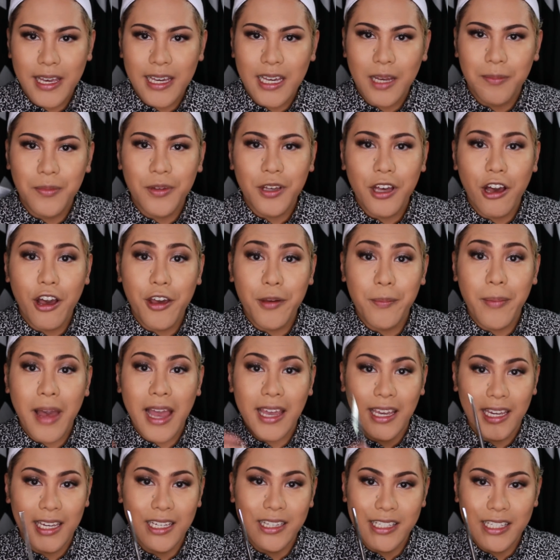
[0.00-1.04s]
makeup, I'm going
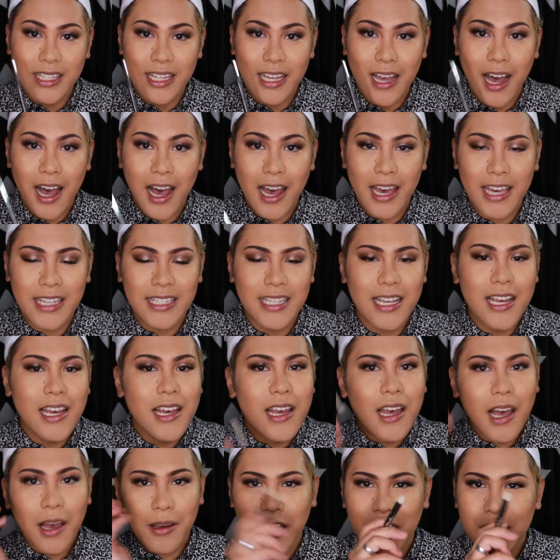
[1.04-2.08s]
back into the eyes.
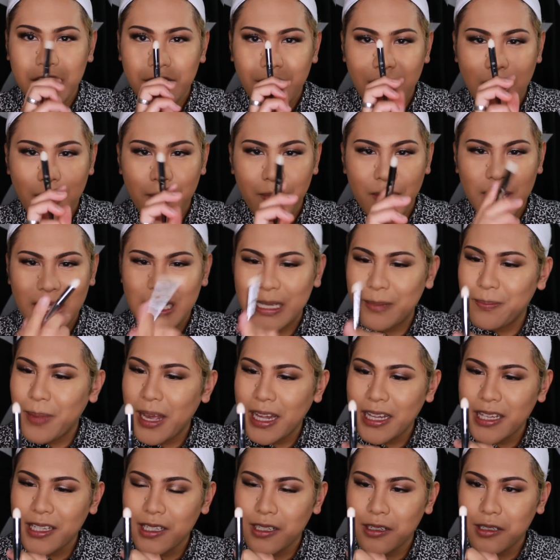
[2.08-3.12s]
I'm going to grab this
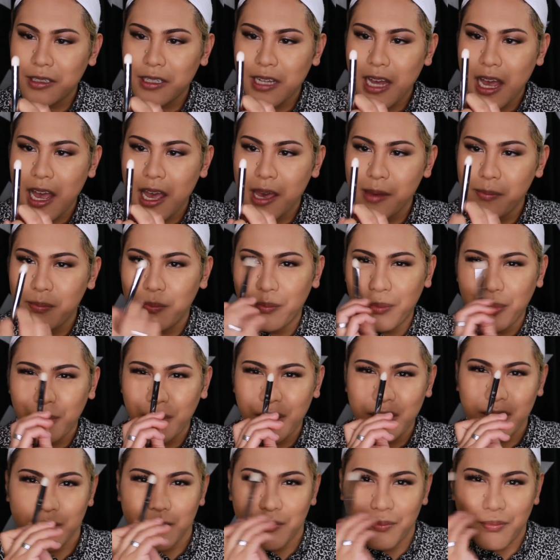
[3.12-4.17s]
pencil type
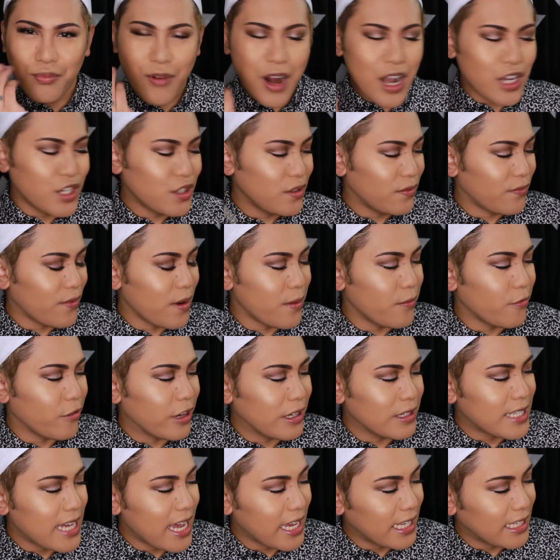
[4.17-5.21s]
bullet brush from
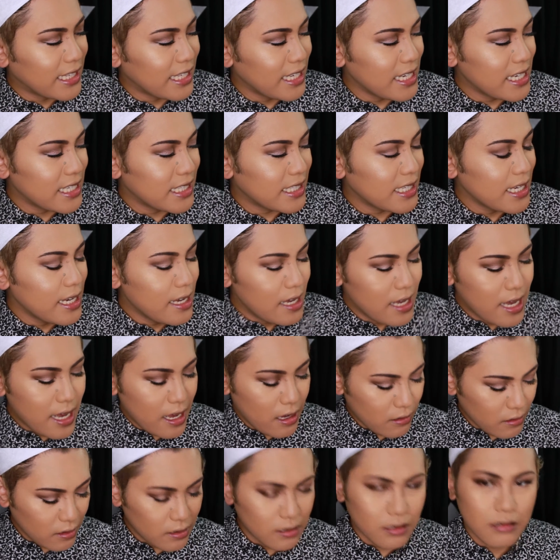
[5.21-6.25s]
Real Techniques.
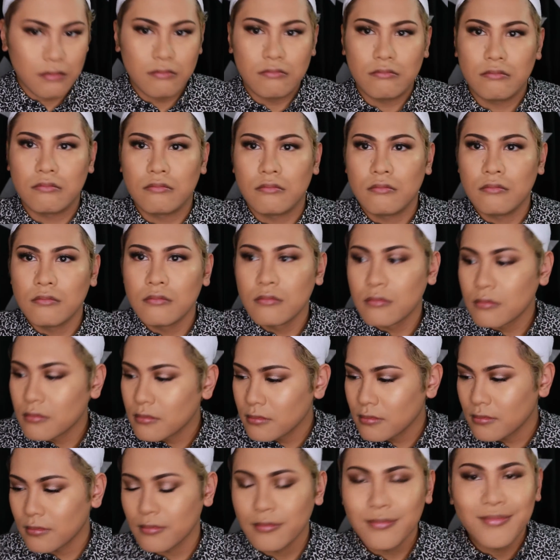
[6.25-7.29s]
Oh,
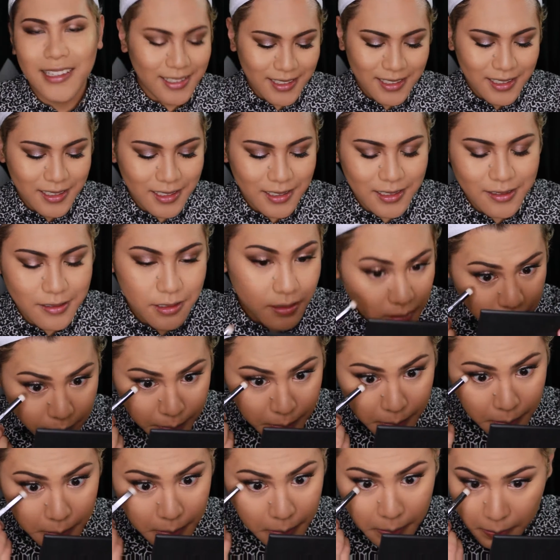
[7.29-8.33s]
caught it.
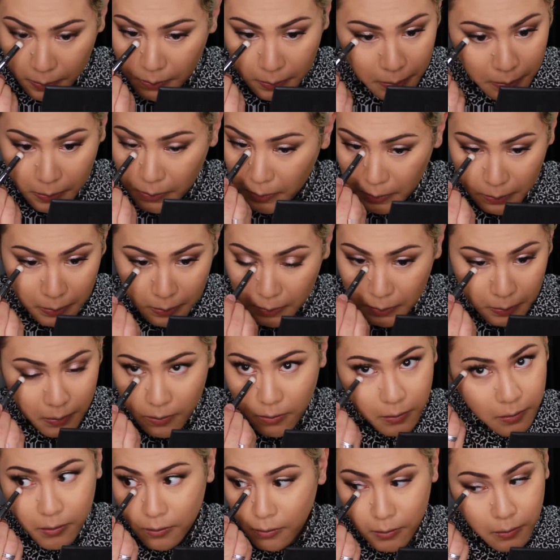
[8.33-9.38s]
I'm going to
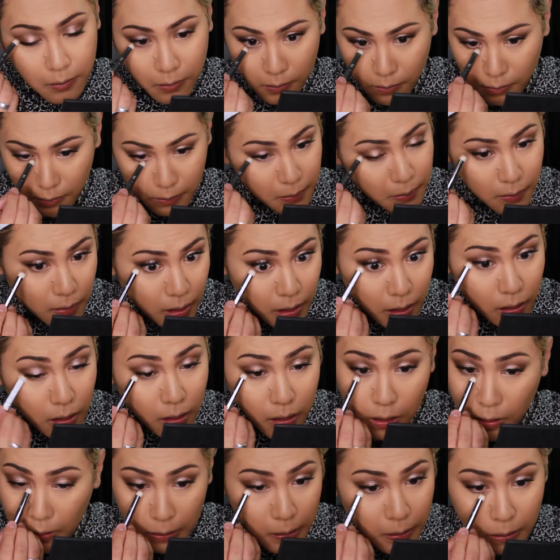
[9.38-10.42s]
grab that flesh tone
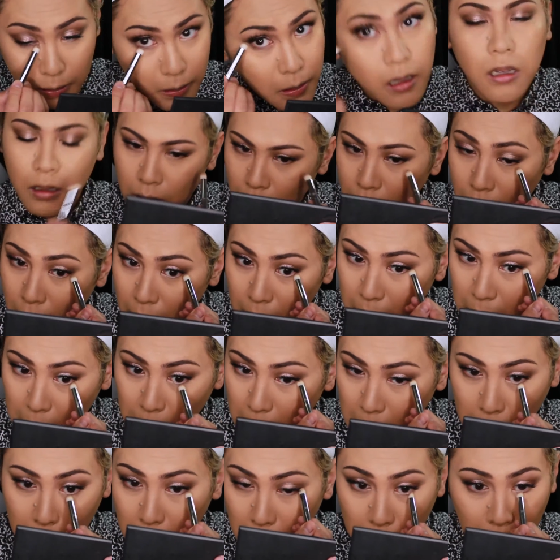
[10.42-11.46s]
color again and
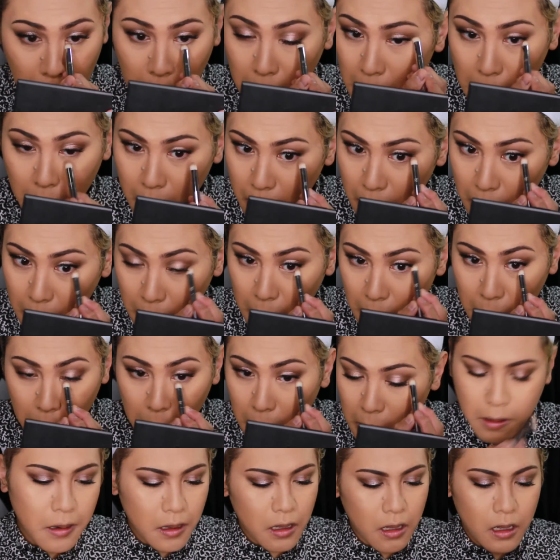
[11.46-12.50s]
mix it with a little bit of
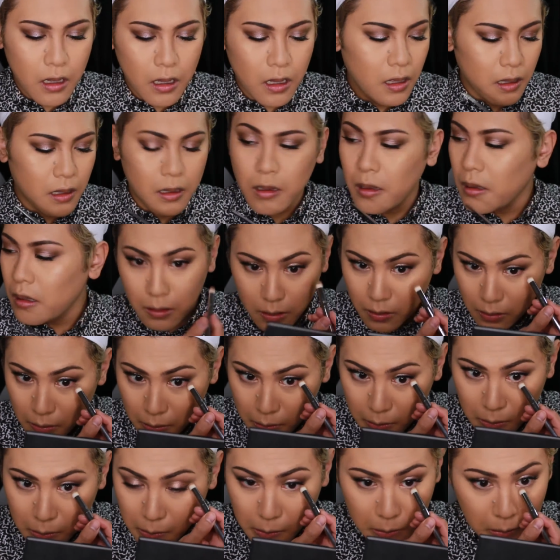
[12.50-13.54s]
that dark brown. I'm going to
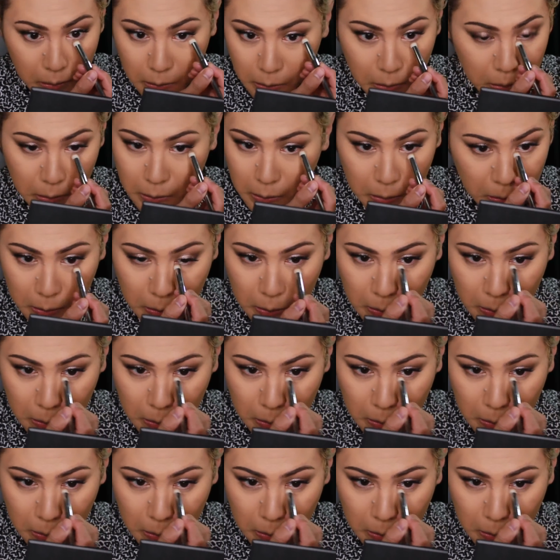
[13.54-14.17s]
run it on the lower lash